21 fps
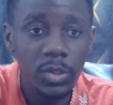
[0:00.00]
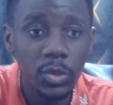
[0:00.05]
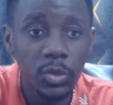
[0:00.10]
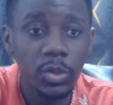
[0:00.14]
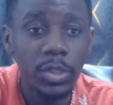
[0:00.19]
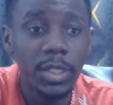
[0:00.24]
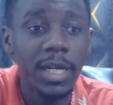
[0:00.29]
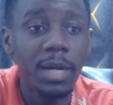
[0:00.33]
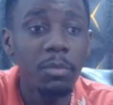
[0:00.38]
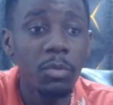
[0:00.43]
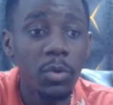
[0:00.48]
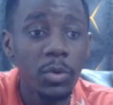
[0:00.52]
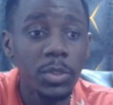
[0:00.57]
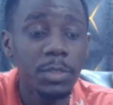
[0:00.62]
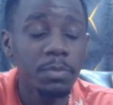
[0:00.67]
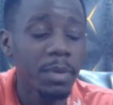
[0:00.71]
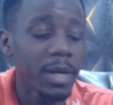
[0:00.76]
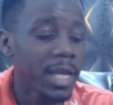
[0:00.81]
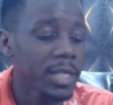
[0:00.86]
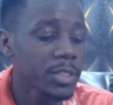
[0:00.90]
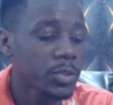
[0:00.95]
Tottenham
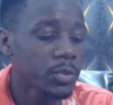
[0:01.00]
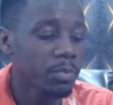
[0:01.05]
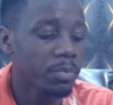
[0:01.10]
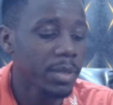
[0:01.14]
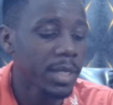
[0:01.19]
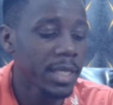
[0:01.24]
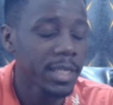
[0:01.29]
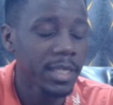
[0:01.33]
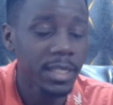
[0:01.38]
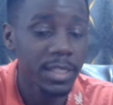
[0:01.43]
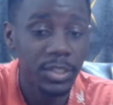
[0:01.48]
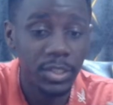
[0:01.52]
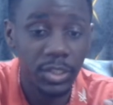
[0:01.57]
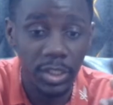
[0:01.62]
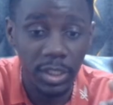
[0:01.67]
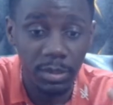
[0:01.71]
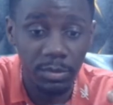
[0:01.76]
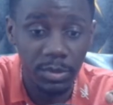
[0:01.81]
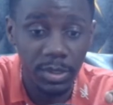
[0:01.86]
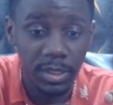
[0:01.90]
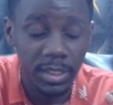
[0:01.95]
Hotspur has to play
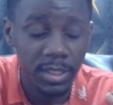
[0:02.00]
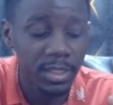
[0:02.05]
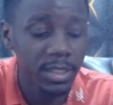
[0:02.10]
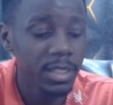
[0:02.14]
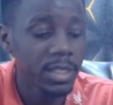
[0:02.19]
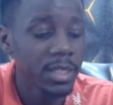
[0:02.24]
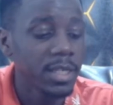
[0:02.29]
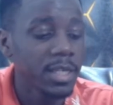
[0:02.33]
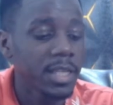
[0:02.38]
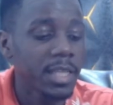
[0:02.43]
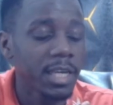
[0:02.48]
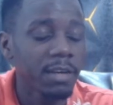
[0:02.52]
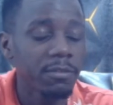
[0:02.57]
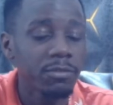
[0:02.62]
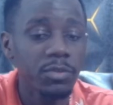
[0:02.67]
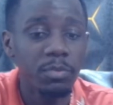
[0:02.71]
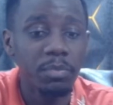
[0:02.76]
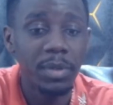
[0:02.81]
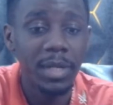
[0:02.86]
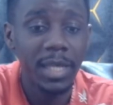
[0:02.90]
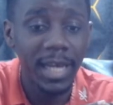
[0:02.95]
Chelsea. They have
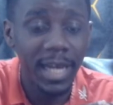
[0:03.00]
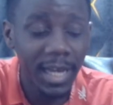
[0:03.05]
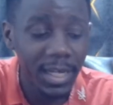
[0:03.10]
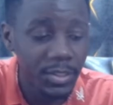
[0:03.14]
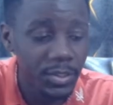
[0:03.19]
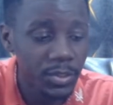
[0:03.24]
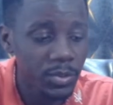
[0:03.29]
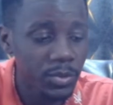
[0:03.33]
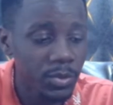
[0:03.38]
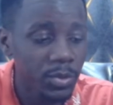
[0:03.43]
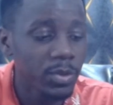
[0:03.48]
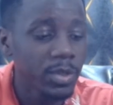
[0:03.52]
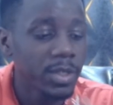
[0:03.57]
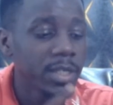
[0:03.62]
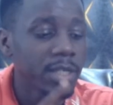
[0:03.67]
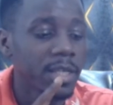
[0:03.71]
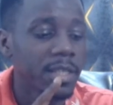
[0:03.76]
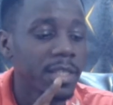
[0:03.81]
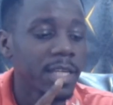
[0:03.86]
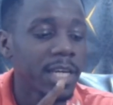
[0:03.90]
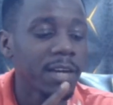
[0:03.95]
to play Arsenal.
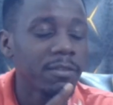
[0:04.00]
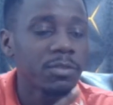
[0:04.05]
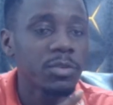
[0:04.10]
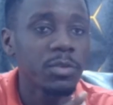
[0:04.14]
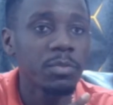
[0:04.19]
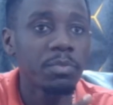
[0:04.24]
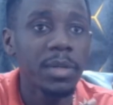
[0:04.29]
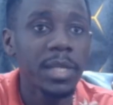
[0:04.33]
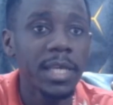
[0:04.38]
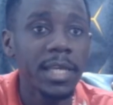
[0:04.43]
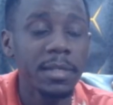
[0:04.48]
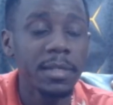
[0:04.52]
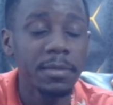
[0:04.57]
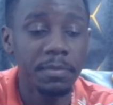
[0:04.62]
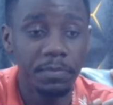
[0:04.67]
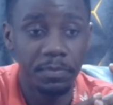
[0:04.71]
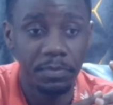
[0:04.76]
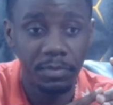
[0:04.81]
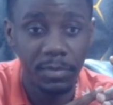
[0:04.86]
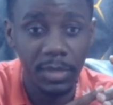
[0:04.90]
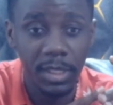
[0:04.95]
They have to play
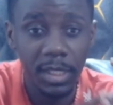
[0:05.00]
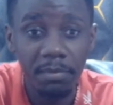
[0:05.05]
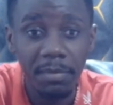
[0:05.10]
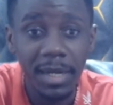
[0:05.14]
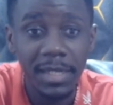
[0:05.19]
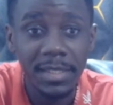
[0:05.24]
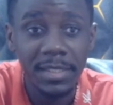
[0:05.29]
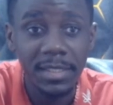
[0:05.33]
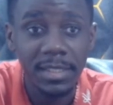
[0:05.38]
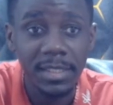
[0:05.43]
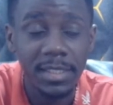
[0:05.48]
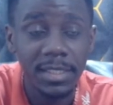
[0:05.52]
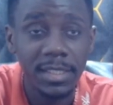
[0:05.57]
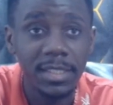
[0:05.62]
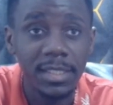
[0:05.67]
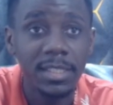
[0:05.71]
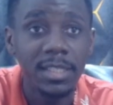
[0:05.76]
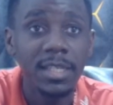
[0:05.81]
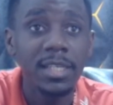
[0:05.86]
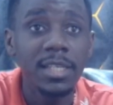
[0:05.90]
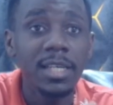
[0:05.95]
Man
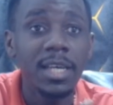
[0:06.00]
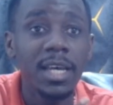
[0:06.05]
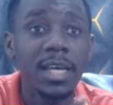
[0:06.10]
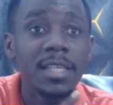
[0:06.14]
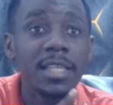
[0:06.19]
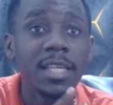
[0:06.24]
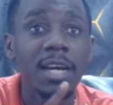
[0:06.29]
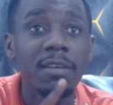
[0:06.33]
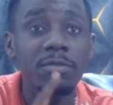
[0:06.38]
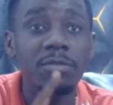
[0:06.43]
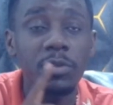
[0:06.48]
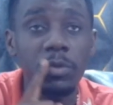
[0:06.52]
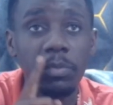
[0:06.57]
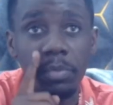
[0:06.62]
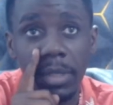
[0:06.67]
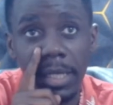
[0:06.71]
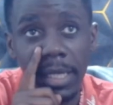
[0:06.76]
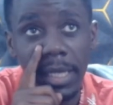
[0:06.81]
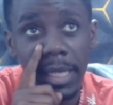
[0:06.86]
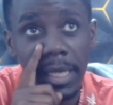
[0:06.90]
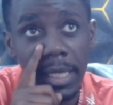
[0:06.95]
City. And they have to
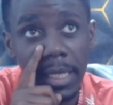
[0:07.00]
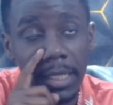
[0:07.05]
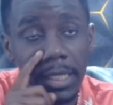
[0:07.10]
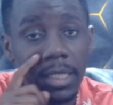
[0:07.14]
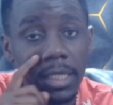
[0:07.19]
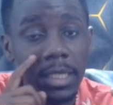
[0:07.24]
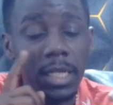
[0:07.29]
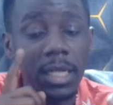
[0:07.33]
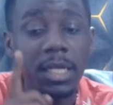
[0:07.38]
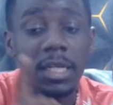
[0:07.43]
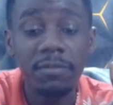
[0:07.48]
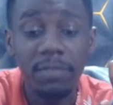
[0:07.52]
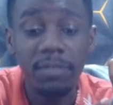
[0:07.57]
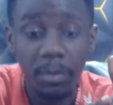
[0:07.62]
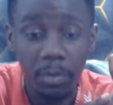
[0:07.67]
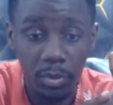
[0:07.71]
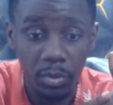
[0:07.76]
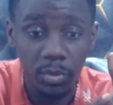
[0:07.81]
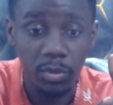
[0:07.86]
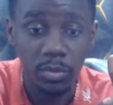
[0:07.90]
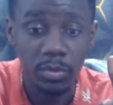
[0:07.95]
play
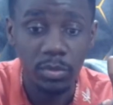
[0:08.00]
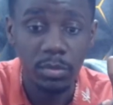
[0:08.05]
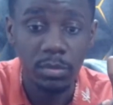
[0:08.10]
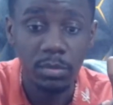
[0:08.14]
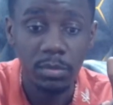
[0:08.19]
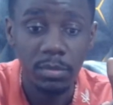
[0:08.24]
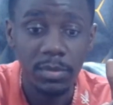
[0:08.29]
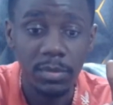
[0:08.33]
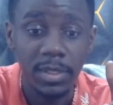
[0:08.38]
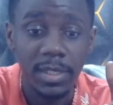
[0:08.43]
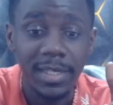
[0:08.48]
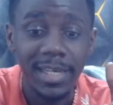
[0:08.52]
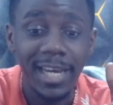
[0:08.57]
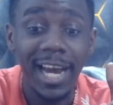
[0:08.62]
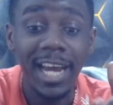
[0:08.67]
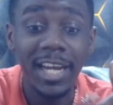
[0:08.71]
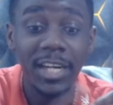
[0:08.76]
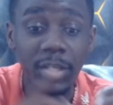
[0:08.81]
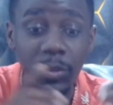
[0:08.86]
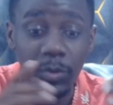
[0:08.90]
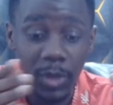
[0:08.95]
Liverpool.
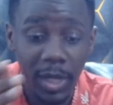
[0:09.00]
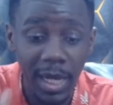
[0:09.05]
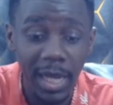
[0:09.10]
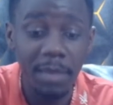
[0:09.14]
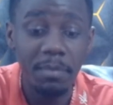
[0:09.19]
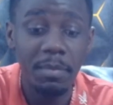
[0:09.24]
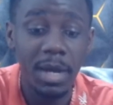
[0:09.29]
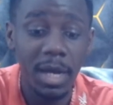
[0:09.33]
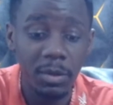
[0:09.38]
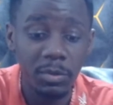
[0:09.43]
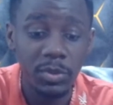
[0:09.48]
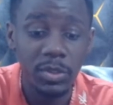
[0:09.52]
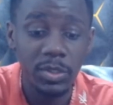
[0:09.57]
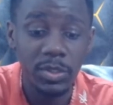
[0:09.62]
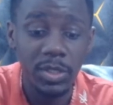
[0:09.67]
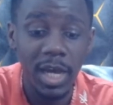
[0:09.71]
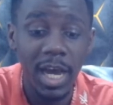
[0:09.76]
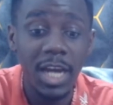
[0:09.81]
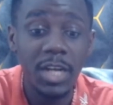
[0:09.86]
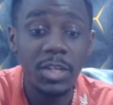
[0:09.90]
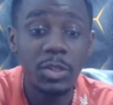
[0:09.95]
And you come out
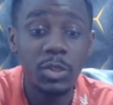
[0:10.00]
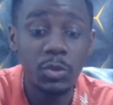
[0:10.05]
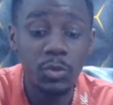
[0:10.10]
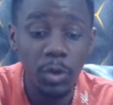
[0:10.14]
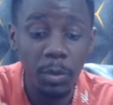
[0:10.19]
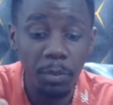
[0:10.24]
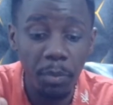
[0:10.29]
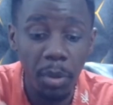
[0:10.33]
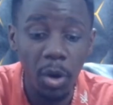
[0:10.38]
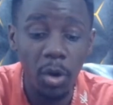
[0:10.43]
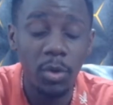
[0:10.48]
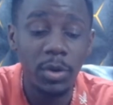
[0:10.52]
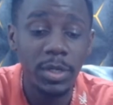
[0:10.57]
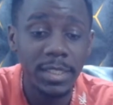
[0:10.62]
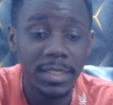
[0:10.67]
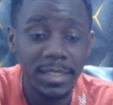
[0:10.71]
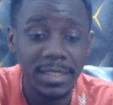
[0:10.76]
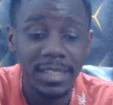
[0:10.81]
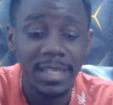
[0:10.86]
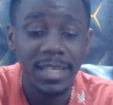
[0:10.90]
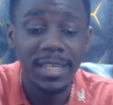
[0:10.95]
and you drop
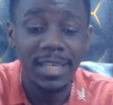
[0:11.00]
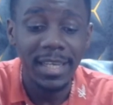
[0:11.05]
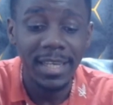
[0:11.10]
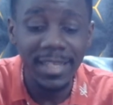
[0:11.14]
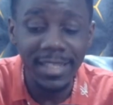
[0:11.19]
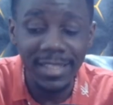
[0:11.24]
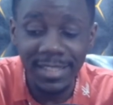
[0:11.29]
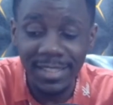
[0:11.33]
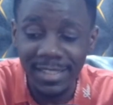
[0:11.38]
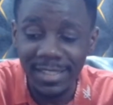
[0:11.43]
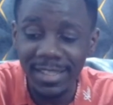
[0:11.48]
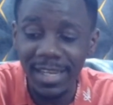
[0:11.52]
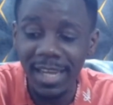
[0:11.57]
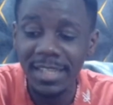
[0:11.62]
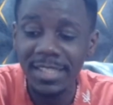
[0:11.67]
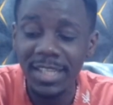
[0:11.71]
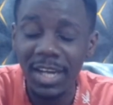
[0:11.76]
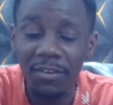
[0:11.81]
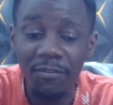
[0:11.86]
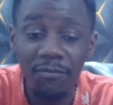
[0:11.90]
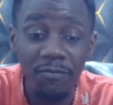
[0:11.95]
points in
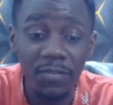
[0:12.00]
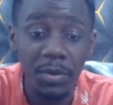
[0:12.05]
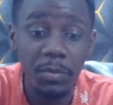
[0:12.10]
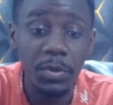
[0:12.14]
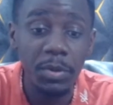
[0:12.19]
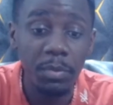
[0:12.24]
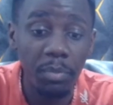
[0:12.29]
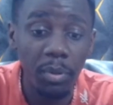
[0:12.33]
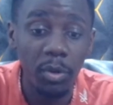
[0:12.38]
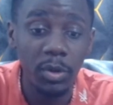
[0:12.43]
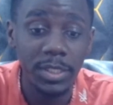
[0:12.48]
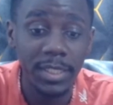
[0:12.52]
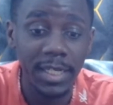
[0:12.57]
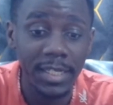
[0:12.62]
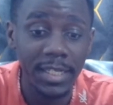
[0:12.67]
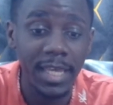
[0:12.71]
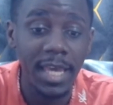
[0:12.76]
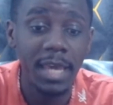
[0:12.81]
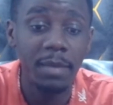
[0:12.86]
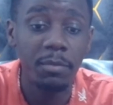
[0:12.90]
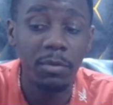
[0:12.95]
such a very
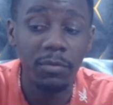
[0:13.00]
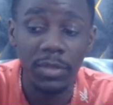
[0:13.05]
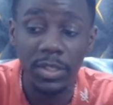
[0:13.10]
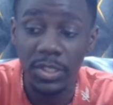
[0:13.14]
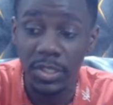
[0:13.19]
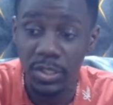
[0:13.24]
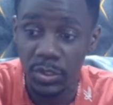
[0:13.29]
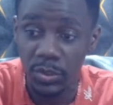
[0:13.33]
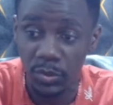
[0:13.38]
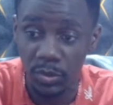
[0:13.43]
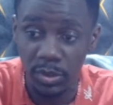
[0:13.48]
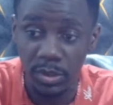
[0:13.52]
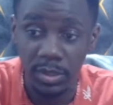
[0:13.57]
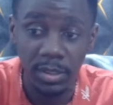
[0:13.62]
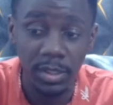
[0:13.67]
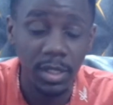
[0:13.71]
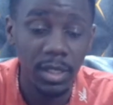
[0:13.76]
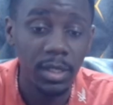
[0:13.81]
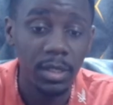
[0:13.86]
important game of the season.